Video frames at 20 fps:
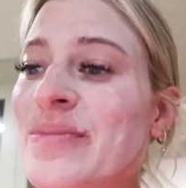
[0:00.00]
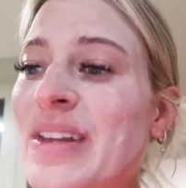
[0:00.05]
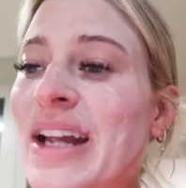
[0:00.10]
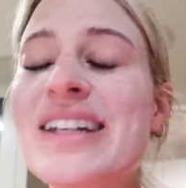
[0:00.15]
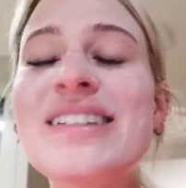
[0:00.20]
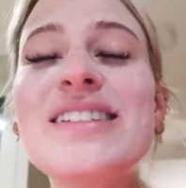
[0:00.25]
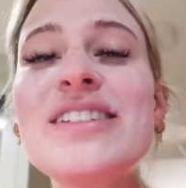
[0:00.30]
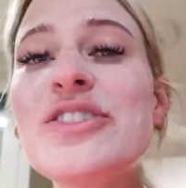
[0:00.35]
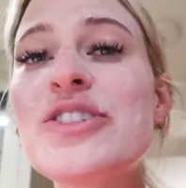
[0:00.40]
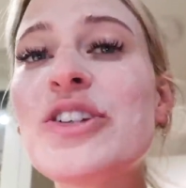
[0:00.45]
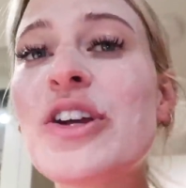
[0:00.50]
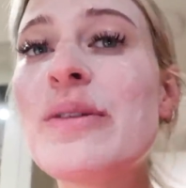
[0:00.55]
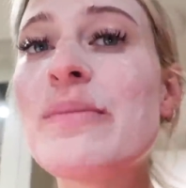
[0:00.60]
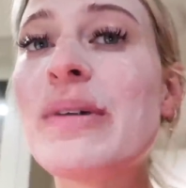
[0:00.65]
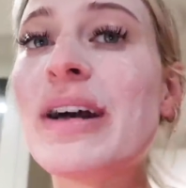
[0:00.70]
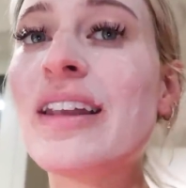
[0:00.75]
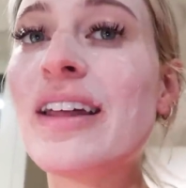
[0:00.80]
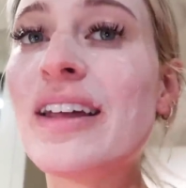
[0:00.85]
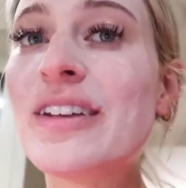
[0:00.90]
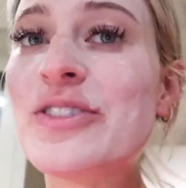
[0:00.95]
I didn't show you
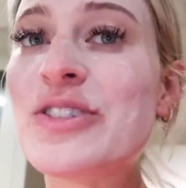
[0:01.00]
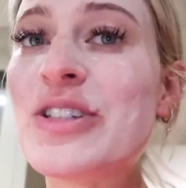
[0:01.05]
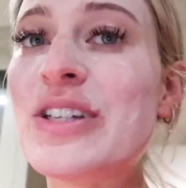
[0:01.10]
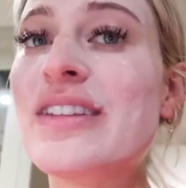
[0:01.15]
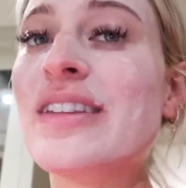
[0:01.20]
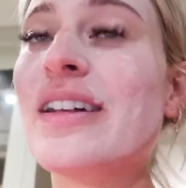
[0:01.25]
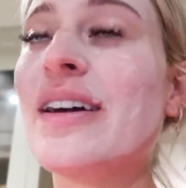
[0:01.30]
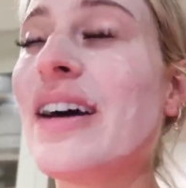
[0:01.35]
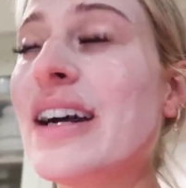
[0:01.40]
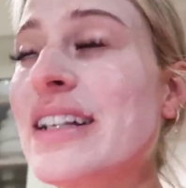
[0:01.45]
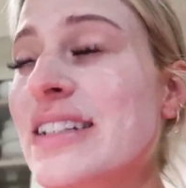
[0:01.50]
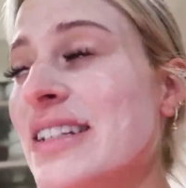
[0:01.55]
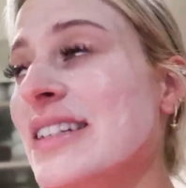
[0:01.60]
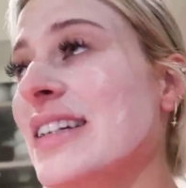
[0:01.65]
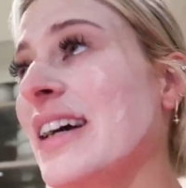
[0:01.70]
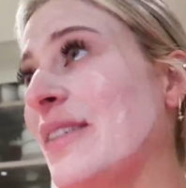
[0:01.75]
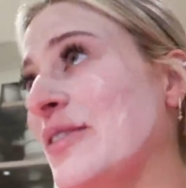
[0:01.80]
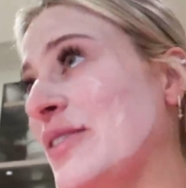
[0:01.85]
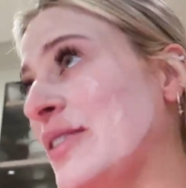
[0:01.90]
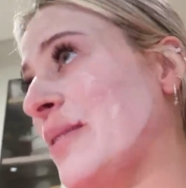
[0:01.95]
my lunch either. I did
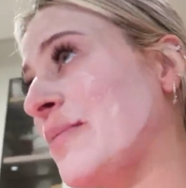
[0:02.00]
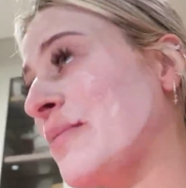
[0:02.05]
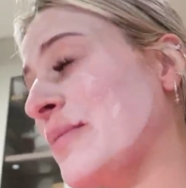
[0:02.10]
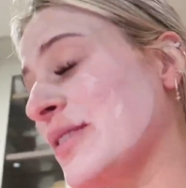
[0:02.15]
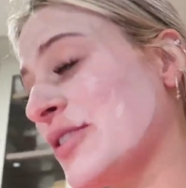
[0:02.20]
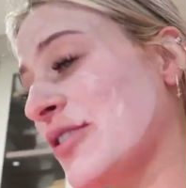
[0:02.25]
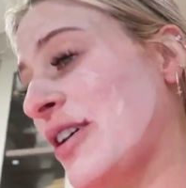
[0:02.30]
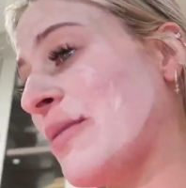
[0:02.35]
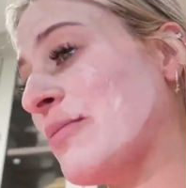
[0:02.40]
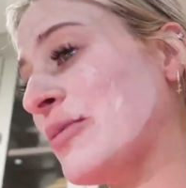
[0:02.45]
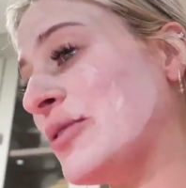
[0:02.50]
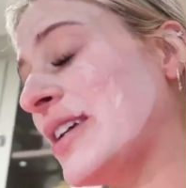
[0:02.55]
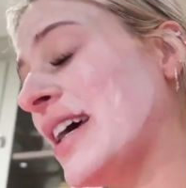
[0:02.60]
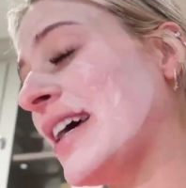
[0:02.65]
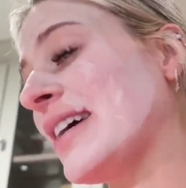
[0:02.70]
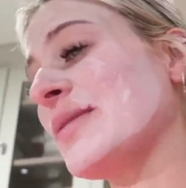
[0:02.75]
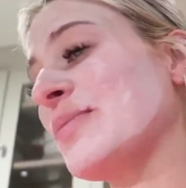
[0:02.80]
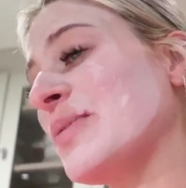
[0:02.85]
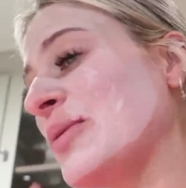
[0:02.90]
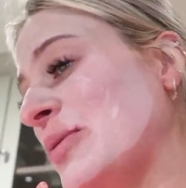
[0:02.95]
have some scrambled
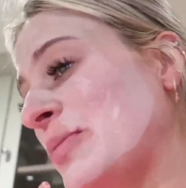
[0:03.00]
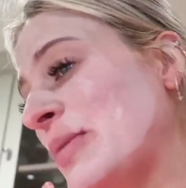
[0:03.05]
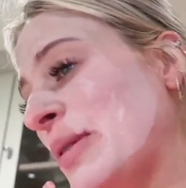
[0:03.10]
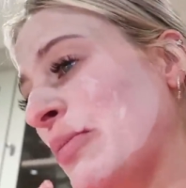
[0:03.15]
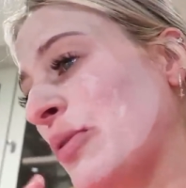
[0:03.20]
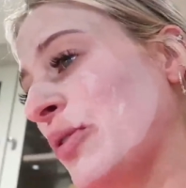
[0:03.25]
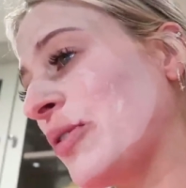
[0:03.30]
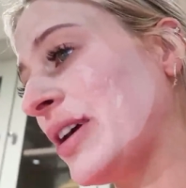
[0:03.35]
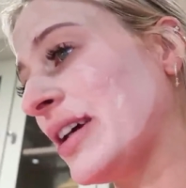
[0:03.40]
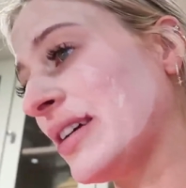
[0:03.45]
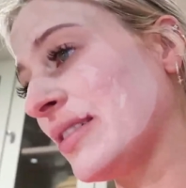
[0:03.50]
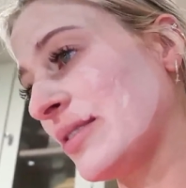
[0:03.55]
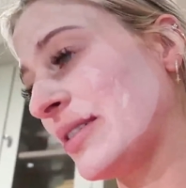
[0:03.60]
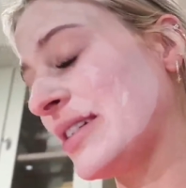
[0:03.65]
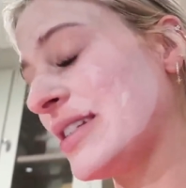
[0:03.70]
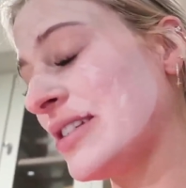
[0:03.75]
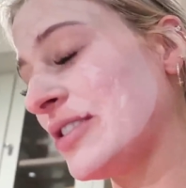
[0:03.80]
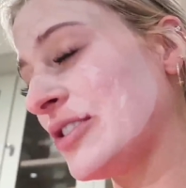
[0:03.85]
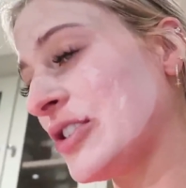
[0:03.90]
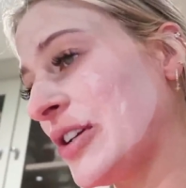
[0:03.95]
eggs, but it was a bit boring, so I
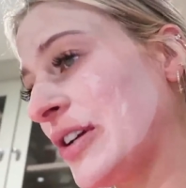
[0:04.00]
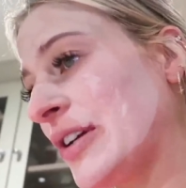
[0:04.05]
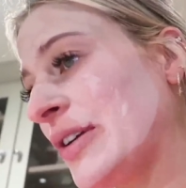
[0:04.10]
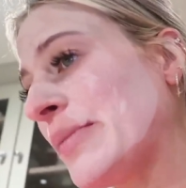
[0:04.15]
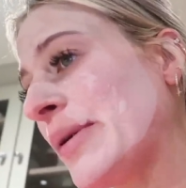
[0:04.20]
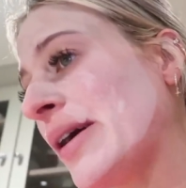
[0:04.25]
didn't show you.